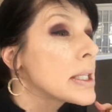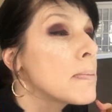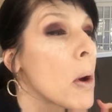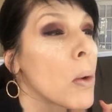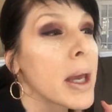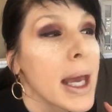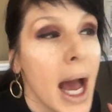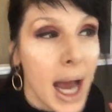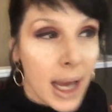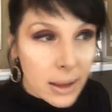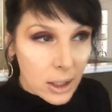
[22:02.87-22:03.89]
smoky
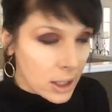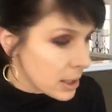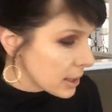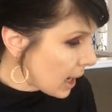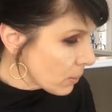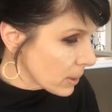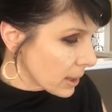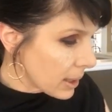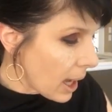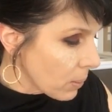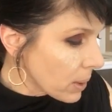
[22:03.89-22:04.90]
eye look. I
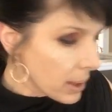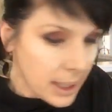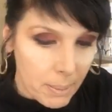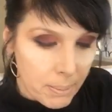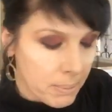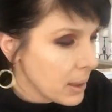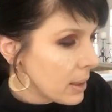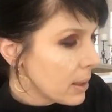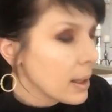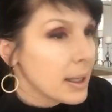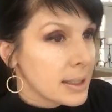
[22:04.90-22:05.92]
really am
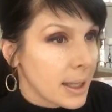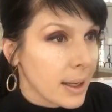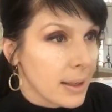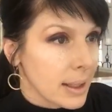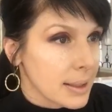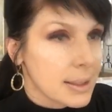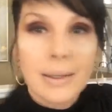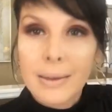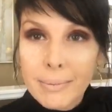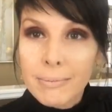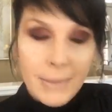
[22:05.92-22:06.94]
digging this.
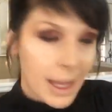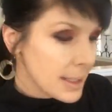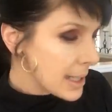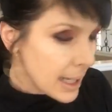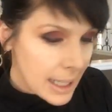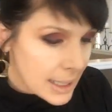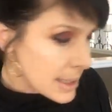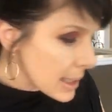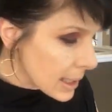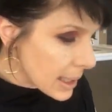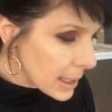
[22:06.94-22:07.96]
Digging it,
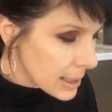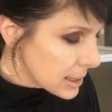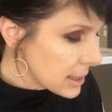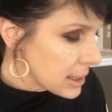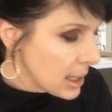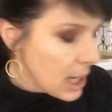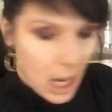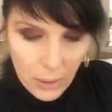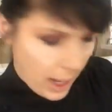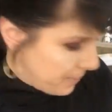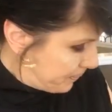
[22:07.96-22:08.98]
digging it.
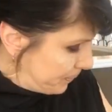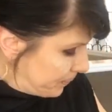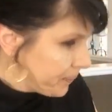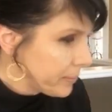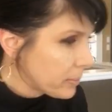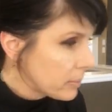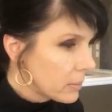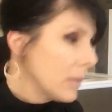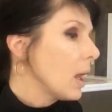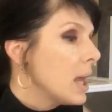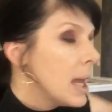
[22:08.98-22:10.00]
Okay.
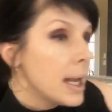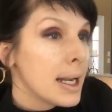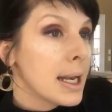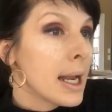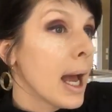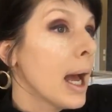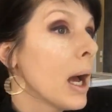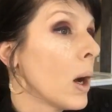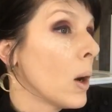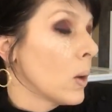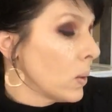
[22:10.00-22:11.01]

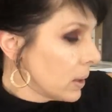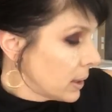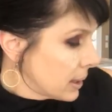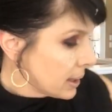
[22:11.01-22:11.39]
Now,